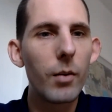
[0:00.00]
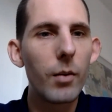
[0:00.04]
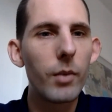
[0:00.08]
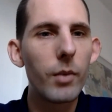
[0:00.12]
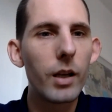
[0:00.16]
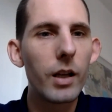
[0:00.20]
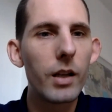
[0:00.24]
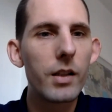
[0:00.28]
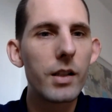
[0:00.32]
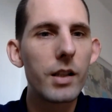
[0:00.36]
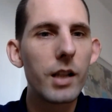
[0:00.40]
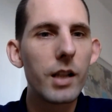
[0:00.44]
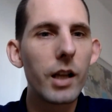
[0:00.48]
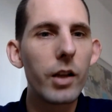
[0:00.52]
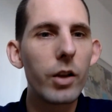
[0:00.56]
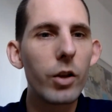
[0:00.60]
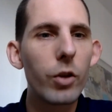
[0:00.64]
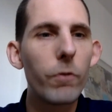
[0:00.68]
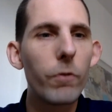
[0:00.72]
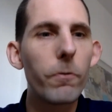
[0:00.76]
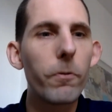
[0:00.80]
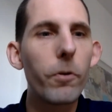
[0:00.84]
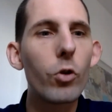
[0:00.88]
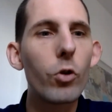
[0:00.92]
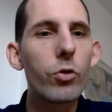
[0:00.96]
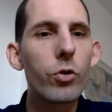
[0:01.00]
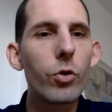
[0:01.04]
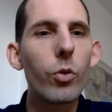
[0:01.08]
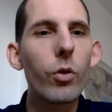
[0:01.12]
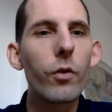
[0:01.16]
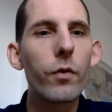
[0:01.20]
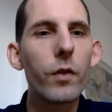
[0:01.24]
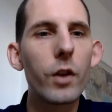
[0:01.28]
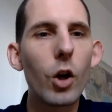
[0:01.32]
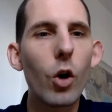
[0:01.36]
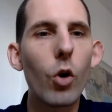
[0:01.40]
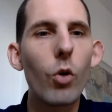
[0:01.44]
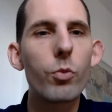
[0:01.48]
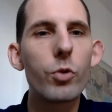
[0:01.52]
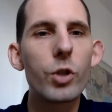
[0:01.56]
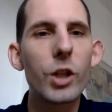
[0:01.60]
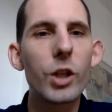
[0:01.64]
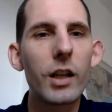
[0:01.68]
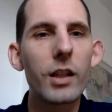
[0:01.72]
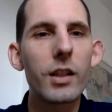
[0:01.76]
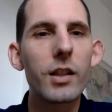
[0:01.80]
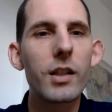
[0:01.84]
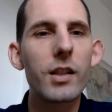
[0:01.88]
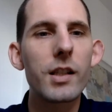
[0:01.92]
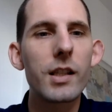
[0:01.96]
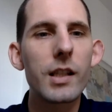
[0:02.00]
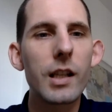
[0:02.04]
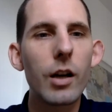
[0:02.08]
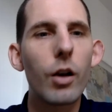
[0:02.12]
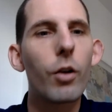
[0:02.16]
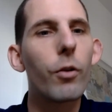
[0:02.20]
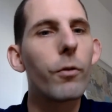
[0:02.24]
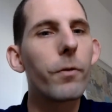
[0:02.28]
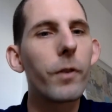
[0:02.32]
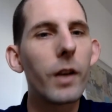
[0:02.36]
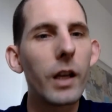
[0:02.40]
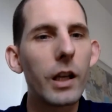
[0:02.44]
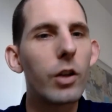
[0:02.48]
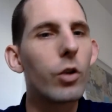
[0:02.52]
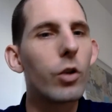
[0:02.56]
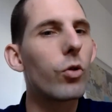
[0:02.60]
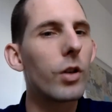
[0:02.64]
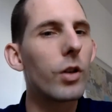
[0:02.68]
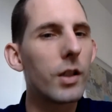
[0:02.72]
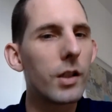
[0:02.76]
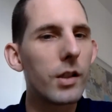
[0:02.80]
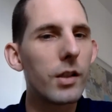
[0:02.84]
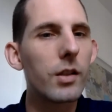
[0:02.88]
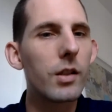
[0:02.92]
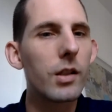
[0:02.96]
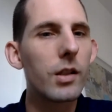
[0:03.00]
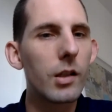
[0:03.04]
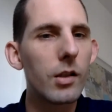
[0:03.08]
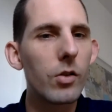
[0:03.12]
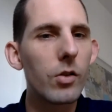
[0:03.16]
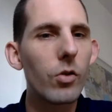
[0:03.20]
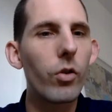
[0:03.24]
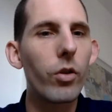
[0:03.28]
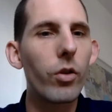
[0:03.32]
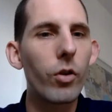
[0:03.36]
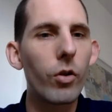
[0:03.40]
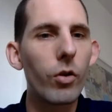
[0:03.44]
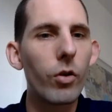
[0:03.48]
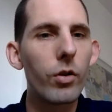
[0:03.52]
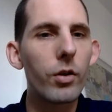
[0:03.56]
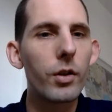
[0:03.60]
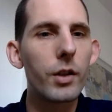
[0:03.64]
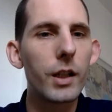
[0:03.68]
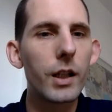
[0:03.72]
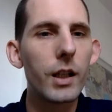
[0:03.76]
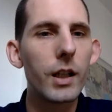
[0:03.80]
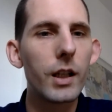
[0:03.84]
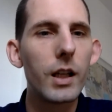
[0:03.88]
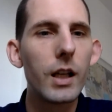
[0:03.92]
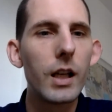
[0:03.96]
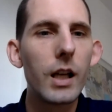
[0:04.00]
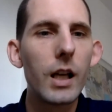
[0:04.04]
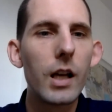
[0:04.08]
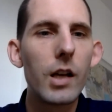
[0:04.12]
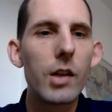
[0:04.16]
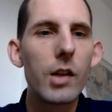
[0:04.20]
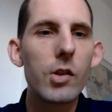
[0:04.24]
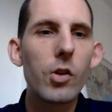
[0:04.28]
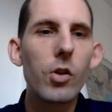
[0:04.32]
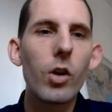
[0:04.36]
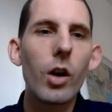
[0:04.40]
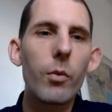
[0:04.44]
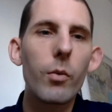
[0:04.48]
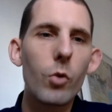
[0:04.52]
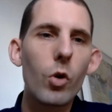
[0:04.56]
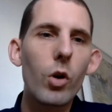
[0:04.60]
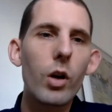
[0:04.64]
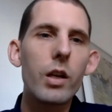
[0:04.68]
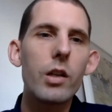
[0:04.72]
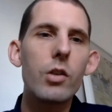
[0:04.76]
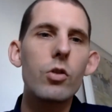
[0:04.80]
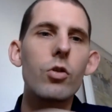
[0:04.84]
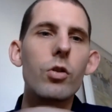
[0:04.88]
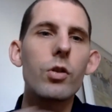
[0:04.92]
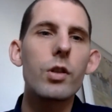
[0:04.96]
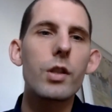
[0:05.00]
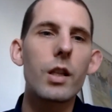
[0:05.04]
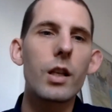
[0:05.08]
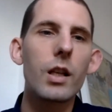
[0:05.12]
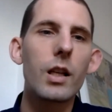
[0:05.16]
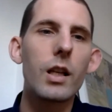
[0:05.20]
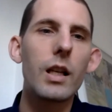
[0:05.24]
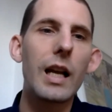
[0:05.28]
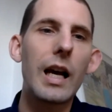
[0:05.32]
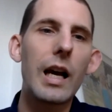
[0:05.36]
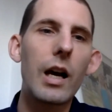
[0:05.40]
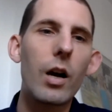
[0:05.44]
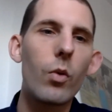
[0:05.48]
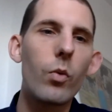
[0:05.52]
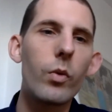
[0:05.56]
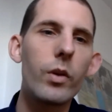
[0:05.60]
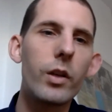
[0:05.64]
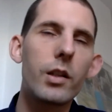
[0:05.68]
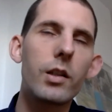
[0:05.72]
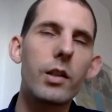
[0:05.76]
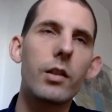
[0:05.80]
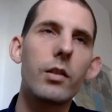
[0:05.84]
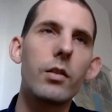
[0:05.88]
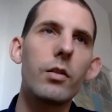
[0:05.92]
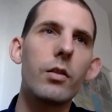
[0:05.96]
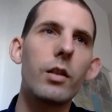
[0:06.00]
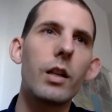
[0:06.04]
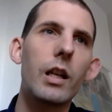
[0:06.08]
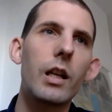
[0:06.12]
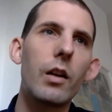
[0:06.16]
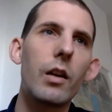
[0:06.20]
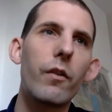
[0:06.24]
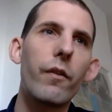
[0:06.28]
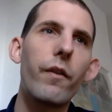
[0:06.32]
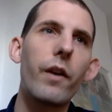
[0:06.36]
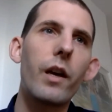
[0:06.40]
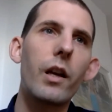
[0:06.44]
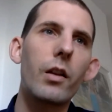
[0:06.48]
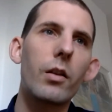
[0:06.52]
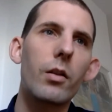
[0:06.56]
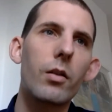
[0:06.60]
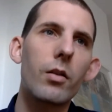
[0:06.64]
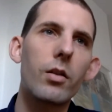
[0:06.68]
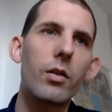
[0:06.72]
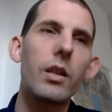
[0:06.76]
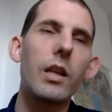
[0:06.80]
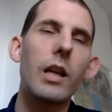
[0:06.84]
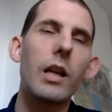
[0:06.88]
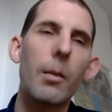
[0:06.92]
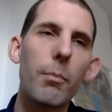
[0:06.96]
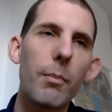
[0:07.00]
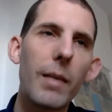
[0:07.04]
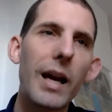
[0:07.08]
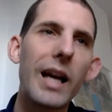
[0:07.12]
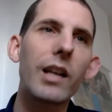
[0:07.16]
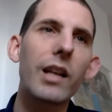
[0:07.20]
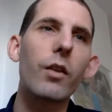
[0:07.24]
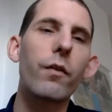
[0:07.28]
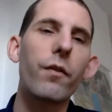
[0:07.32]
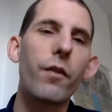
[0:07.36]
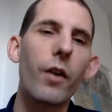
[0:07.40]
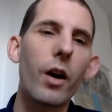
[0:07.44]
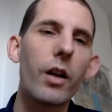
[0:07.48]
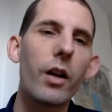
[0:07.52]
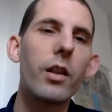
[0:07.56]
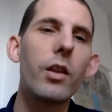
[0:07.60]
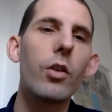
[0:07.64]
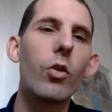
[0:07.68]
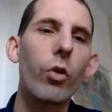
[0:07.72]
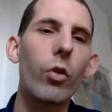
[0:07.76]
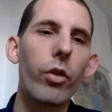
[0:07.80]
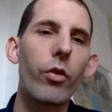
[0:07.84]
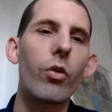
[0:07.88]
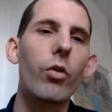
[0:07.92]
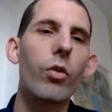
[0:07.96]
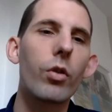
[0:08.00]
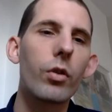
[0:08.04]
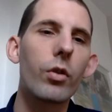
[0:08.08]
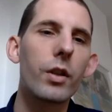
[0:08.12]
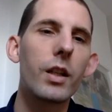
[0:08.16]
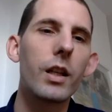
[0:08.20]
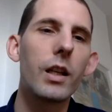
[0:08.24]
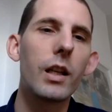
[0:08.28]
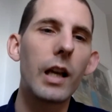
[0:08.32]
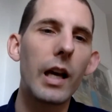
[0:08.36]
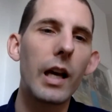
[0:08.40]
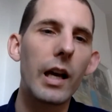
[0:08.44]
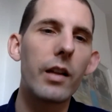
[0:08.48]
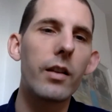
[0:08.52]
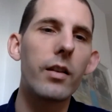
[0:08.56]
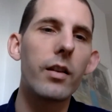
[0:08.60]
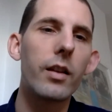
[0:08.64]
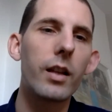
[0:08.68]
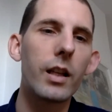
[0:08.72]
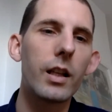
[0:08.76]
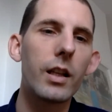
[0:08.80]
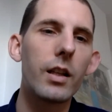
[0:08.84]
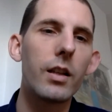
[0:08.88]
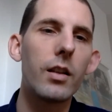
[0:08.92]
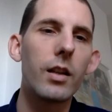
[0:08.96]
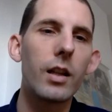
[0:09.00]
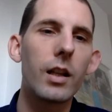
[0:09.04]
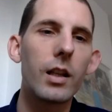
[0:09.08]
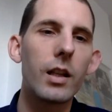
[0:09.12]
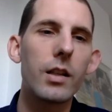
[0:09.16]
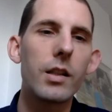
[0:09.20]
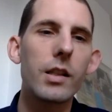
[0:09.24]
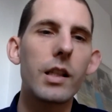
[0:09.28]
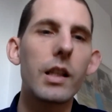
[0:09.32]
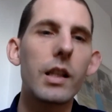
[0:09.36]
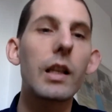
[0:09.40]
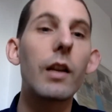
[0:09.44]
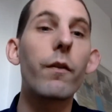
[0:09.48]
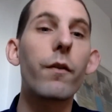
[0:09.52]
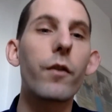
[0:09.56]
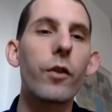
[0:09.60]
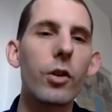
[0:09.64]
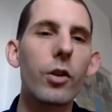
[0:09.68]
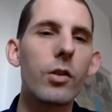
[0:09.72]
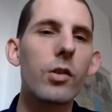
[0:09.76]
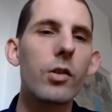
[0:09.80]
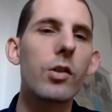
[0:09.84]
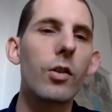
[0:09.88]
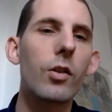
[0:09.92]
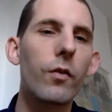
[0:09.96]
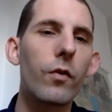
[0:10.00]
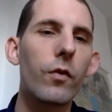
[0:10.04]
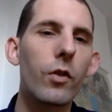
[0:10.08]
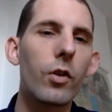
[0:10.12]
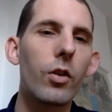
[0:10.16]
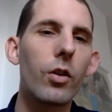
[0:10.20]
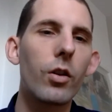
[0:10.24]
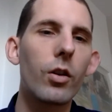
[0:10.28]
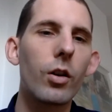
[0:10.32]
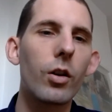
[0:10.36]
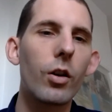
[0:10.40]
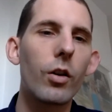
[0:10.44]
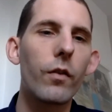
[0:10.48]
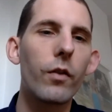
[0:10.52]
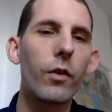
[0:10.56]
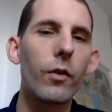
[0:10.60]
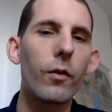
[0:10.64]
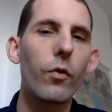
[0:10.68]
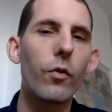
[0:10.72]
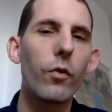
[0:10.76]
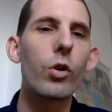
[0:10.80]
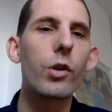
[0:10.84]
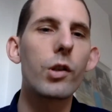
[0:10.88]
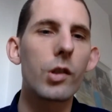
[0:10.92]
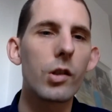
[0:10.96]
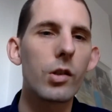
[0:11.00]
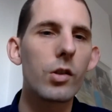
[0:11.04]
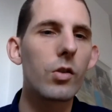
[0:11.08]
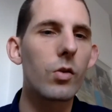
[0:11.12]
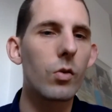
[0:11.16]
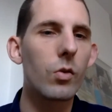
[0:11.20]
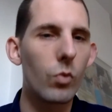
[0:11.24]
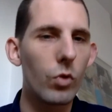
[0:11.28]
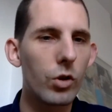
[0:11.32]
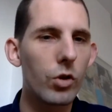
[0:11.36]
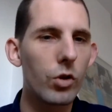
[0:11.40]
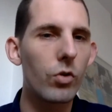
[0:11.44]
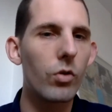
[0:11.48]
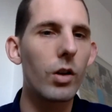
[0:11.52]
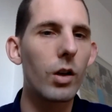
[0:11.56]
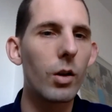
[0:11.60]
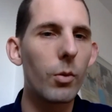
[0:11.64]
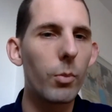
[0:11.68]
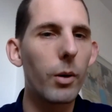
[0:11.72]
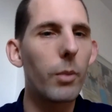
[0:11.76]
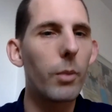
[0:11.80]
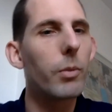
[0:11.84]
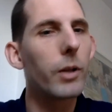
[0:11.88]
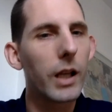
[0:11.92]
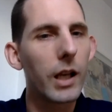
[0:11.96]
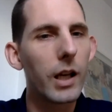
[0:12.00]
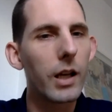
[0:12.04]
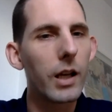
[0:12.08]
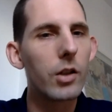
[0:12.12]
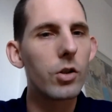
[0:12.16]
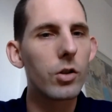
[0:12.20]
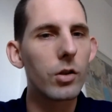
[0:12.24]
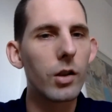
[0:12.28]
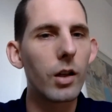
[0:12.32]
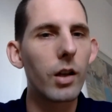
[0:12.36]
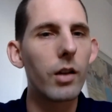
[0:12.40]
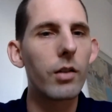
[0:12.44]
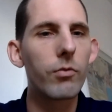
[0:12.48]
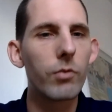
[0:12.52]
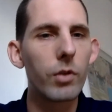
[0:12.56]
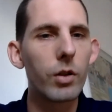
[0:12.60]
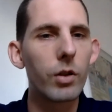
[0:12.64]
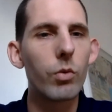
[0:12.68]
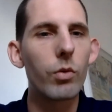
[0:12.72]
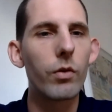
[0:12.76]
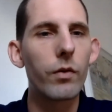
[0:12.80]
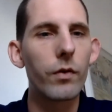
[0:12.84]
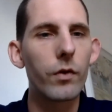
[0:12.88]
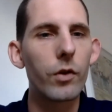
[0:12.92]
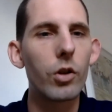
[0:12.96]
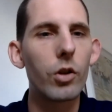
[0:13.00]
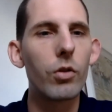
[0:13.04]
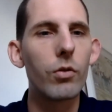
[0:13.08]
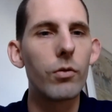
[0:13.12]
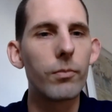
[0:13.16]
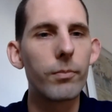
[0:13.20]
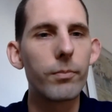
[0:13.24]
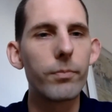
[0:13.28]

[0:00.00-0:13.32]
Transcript: It's like the photo of the object itself increases its authority. So I'm quite interested in how we can, in effect, magnify the authority and the significance of the voices which are in a publication like Real Review.